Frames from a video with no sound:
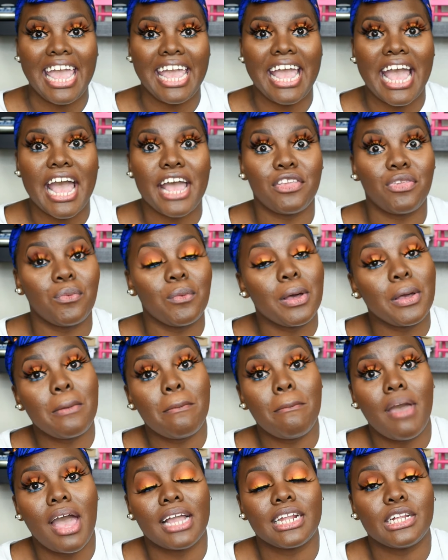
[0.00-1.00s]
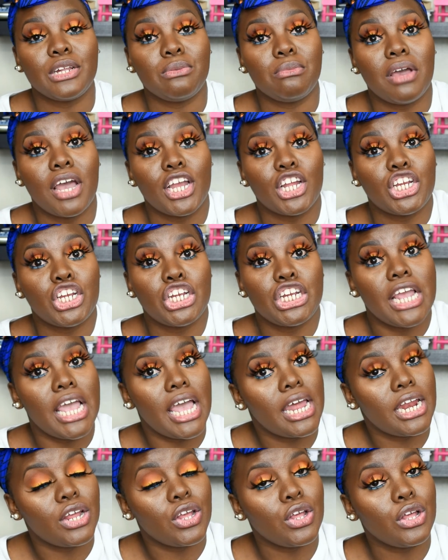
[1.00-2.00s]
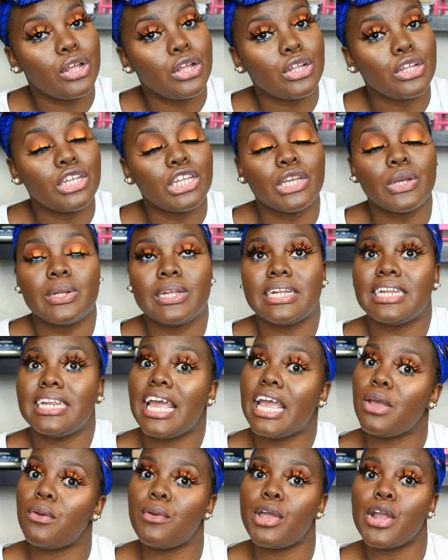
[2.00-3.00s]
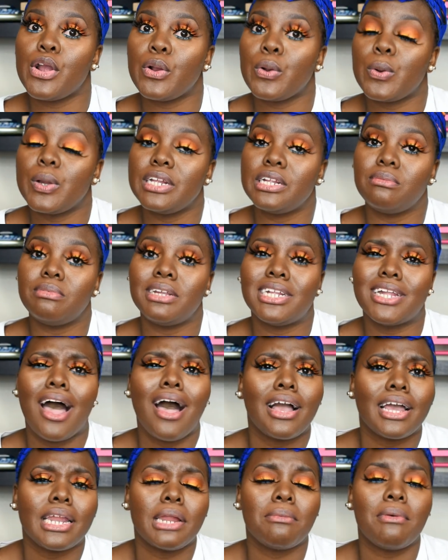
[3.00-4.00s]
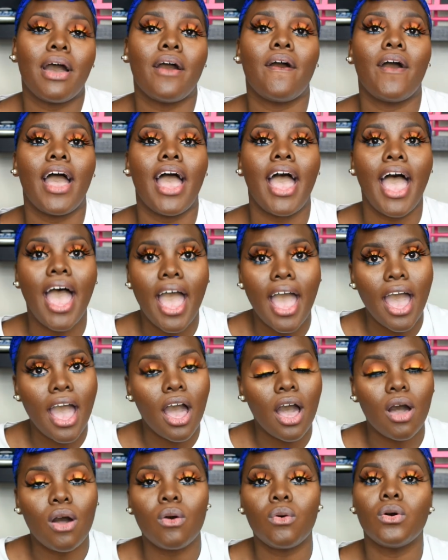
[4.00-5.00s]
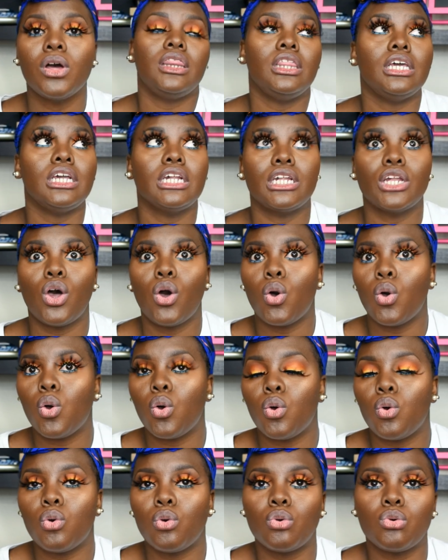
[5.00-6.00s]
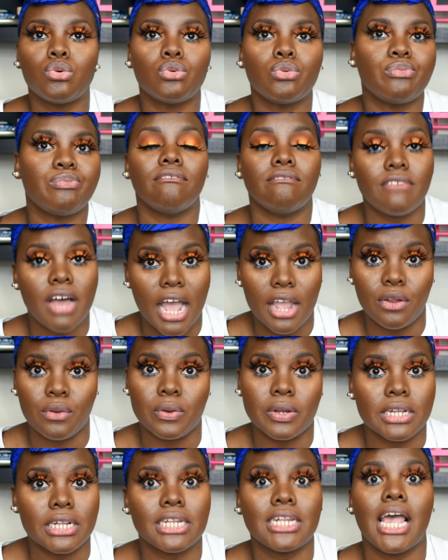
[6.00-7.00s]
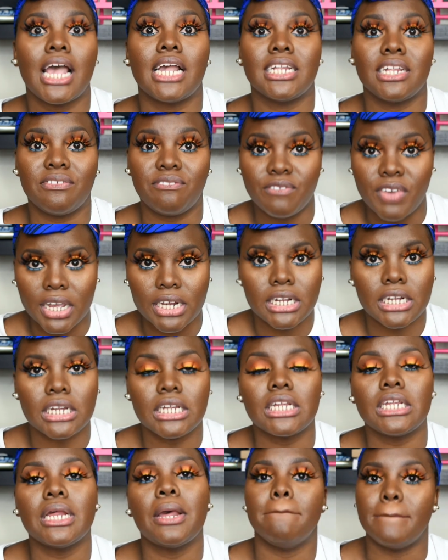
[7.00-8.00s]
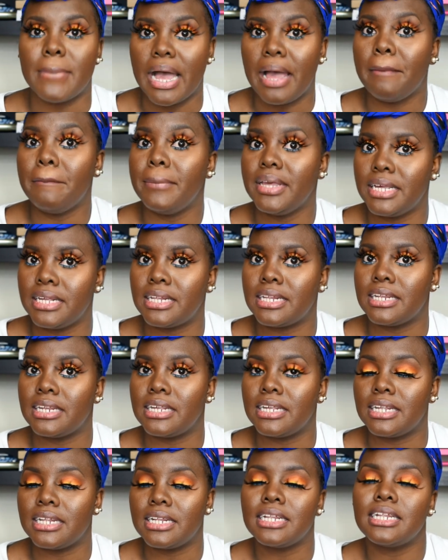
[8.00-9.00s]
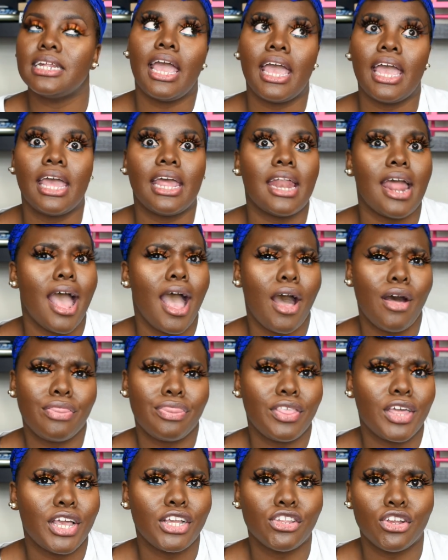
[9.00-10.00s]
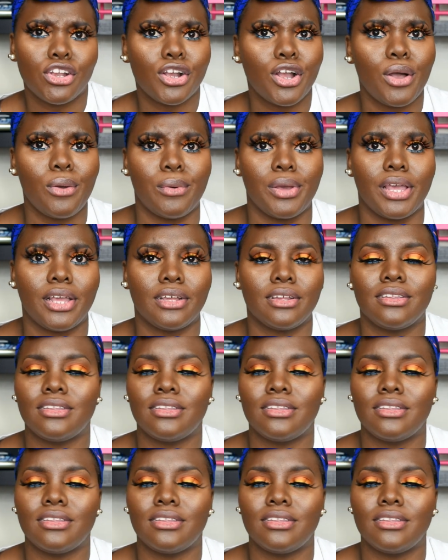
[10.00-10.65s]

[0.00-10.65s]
Hey guys, welcome back to my channel. So today we are going to be talking about how this whole virus has affected my business and how things are going.